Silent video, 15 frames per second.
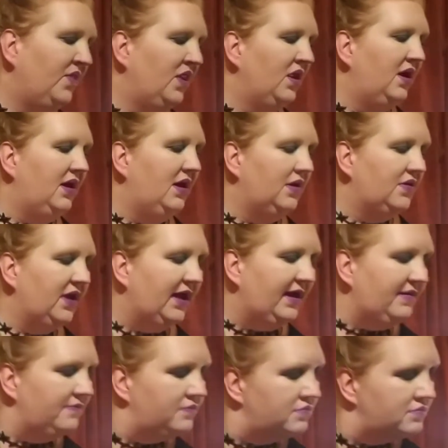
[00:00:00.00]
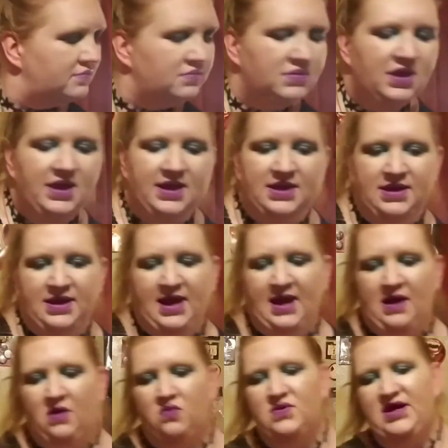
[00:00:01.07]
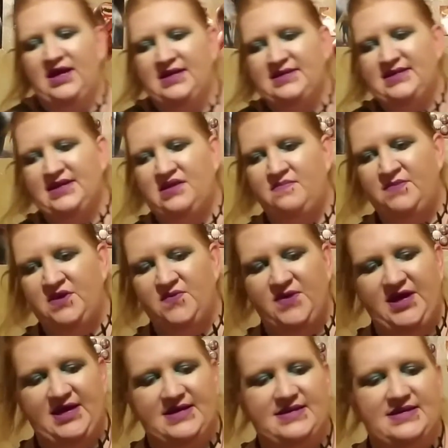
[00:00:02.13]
Okay, and now into the movies.